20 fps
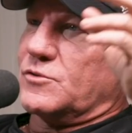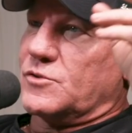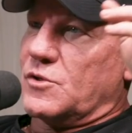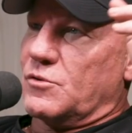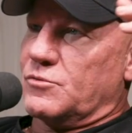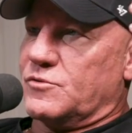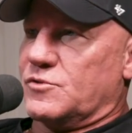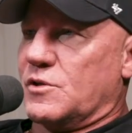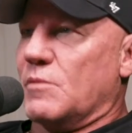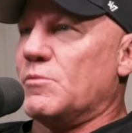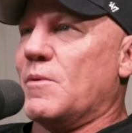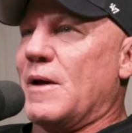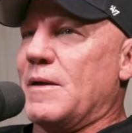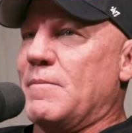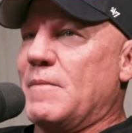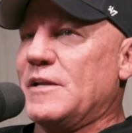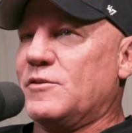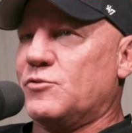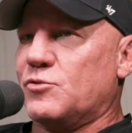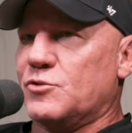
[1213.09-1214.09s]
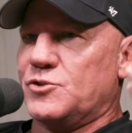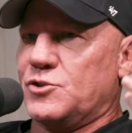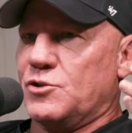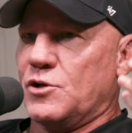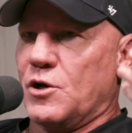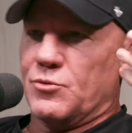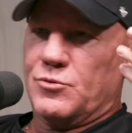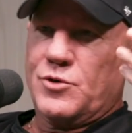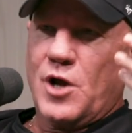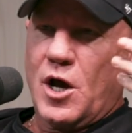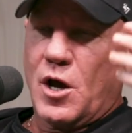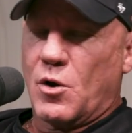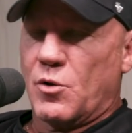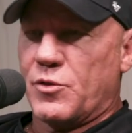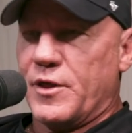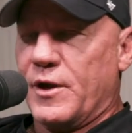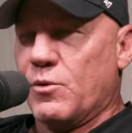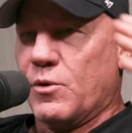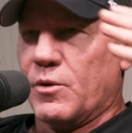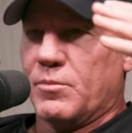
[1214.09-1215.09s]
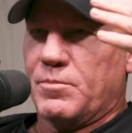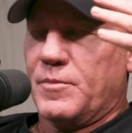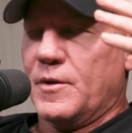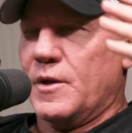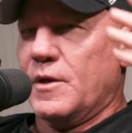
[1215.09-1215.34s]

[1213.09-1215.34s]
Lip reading: So some of my mentors, you don't know, they were